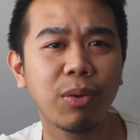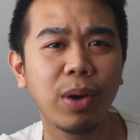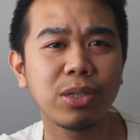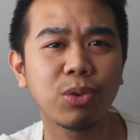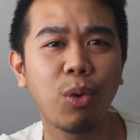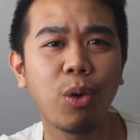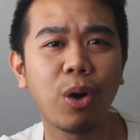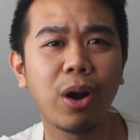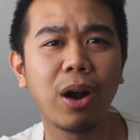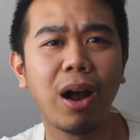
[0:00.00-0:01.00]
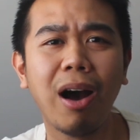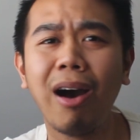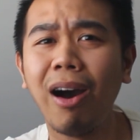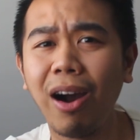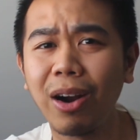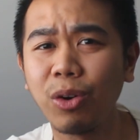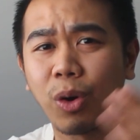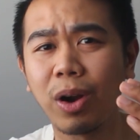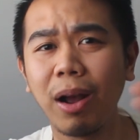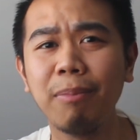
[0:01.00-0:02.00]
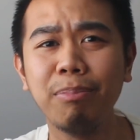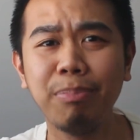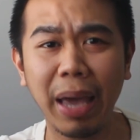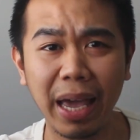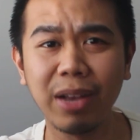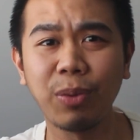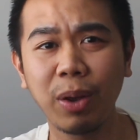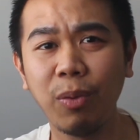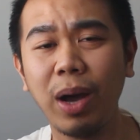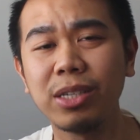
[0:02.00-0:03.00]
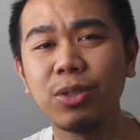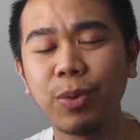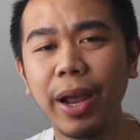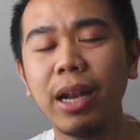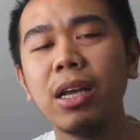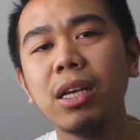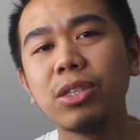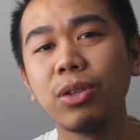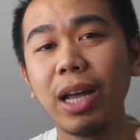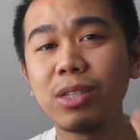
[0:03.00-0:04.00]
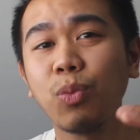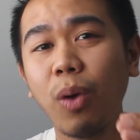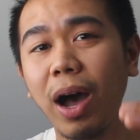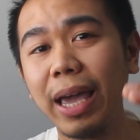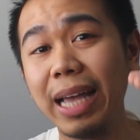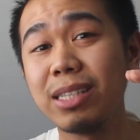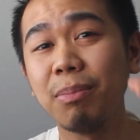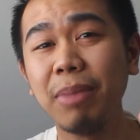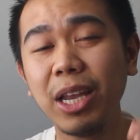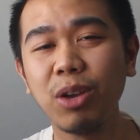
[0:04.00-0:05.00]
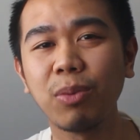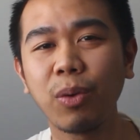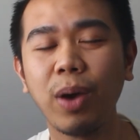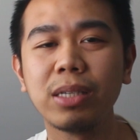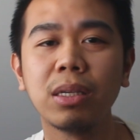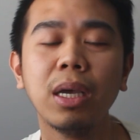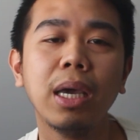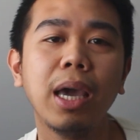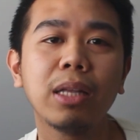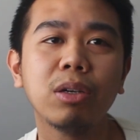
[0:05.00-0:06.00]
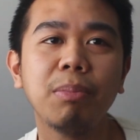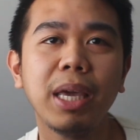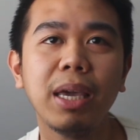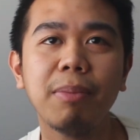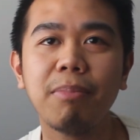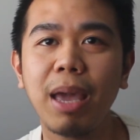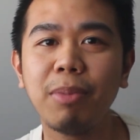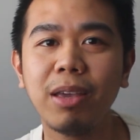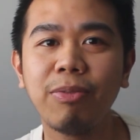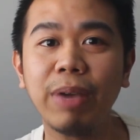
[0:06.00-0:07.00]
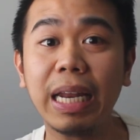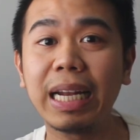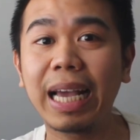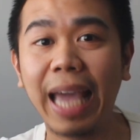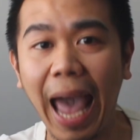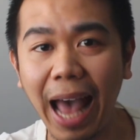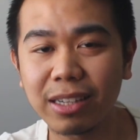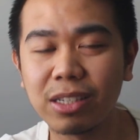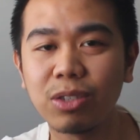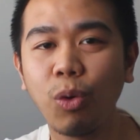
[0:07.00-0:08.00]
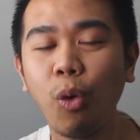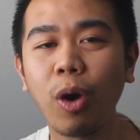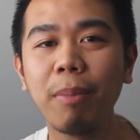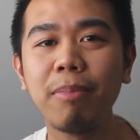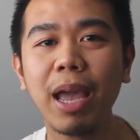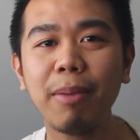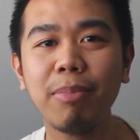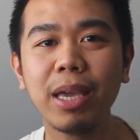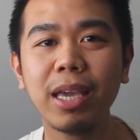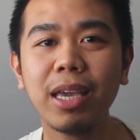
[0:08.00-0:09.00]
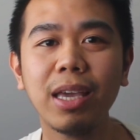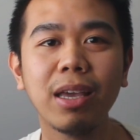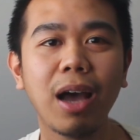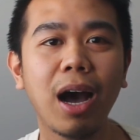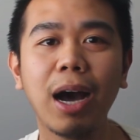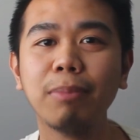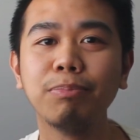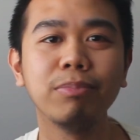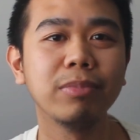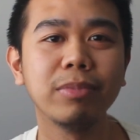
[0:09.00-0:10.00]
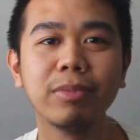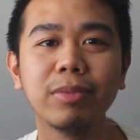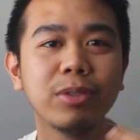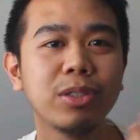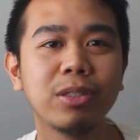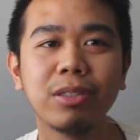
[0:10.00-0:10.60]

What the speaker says: request or a hard or a big request, right? So that's why it's a medium request. It could be maybe feeding the cats or maybe calling